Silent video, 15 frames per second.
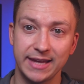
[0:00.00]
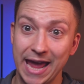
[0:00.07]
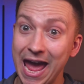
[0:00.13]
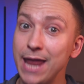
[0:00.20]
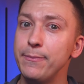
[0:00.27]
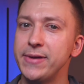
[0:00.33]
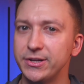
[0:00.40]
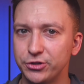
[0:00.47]
can
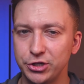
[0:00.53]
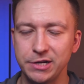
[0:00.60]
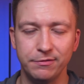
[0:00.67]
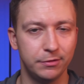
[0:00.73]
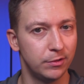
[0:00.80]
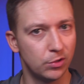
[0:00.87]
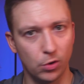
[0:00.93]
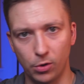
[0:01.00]
be achieved
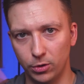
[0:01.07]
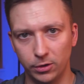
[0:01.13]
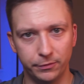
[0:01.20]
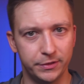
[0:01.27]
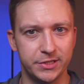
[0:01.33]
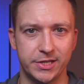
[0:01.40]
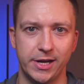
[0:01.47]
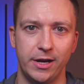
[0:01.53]
with all of
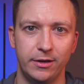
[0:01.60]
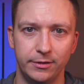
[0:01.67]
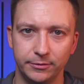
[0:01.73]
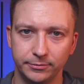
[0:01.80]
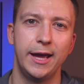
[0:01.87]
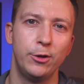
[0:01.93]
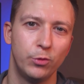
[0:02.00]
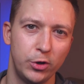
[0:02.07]
this hair.
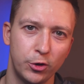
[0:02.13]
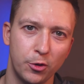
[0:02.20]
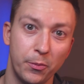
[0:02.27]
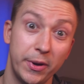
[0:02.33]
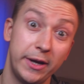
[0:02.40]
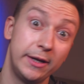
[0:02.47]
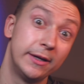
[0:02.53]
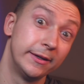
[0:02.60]
And when you're comparing